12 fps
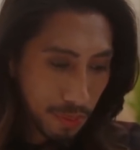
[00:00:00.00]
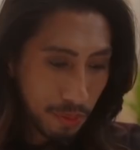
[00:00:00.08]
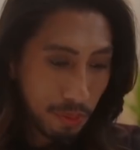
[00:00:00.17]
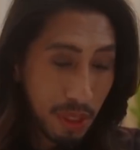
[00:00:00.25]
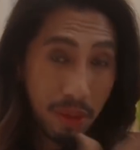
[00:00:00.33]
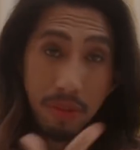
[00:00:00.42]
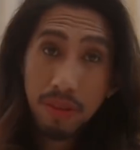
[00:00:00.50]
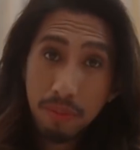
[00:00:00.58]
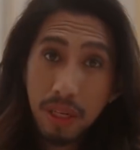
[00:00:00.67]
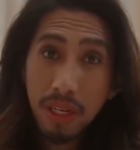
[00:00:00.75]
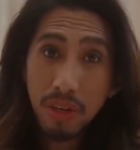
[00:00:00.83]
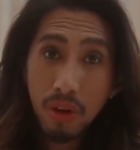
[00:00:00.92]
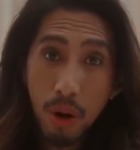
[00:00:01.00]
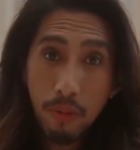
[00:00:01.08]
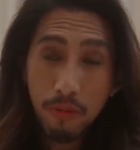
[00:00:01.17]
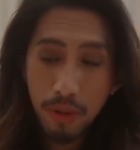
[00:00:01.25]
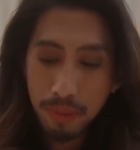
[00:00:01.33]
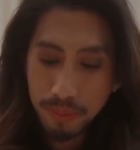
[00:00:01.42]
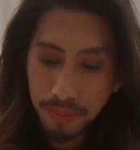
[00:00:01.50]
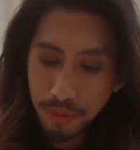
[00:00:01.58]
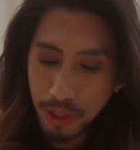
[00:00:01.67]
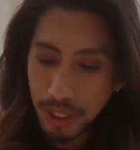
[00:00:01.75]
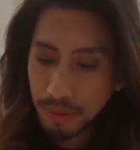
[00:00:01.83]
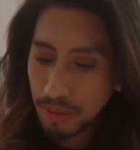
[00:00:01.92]
mean, meaning you're hopeful
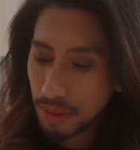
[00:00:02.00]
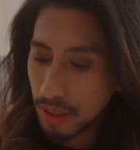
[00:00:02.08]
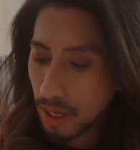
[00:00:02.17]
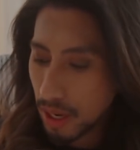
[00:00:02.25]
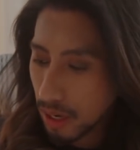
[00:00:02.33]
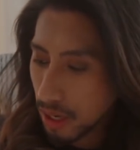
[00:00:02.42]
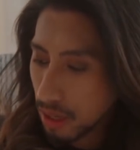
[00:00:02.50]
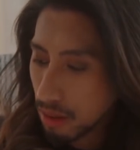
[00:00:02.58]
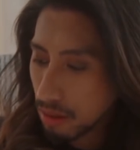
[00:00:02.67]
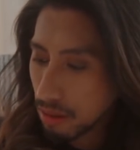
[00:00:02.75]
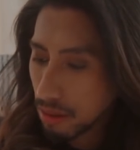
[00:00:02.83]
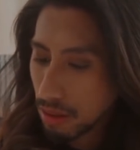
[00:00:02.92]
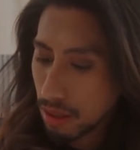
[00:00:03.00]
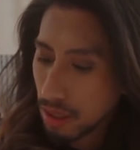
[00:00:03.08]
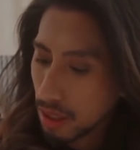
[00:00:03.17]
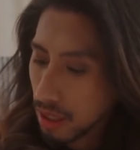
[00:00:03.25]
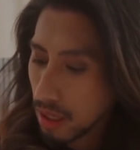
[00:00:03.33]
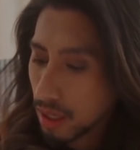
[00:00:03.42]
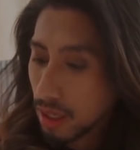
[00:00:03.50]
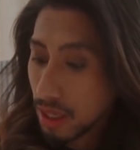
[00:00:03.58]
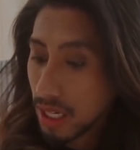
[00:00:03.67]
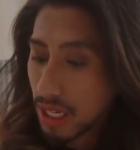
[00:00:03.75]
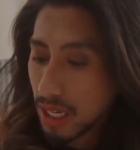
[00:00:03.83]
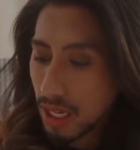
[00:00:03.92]
right their end
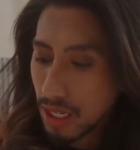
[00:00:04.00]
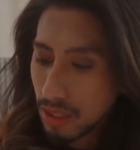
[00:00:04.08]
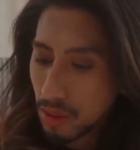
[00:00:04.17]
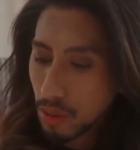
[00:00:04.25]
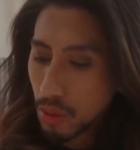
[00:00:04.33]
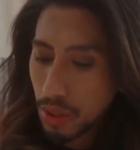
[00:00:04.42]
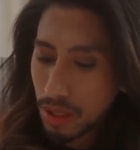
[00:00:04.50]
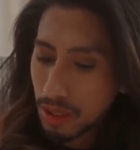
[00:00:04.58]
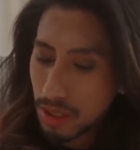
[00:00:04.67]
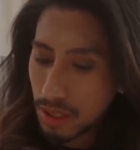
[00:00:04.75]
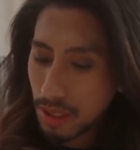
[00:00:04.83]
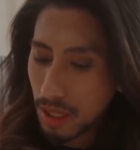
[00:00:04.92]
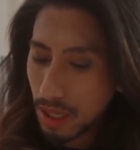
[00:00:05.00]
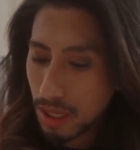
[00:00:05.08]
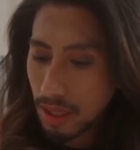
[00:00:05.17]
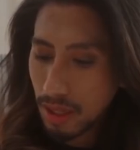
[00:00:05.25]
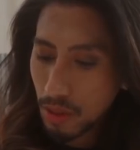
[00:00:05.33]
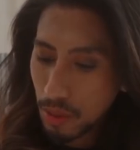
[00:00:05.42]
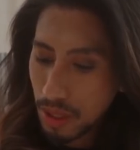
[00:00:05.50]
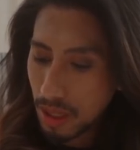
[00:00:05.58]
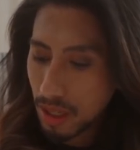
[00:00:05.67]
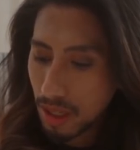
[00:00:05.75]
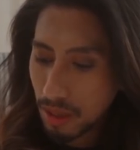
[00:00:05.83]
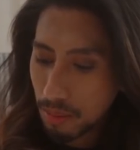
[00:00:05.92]
they got the ace of coins and the queen of
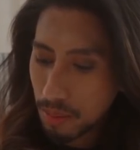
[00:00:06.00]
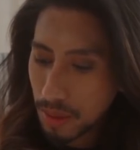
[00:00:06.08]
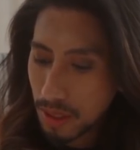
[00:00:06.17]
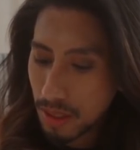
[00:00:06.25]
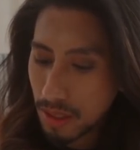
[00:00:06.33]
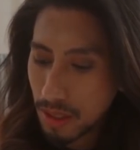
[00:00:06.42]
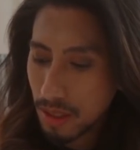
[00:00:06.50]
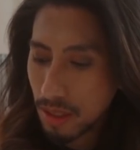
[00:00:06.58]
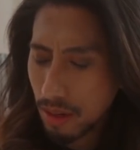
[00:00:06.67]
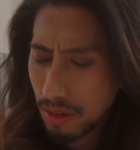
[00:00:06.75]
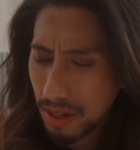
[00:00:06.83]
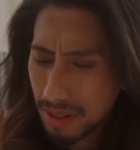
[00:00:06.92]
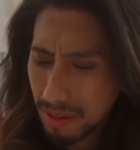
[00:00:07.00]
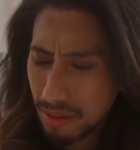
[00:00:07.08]
cups all right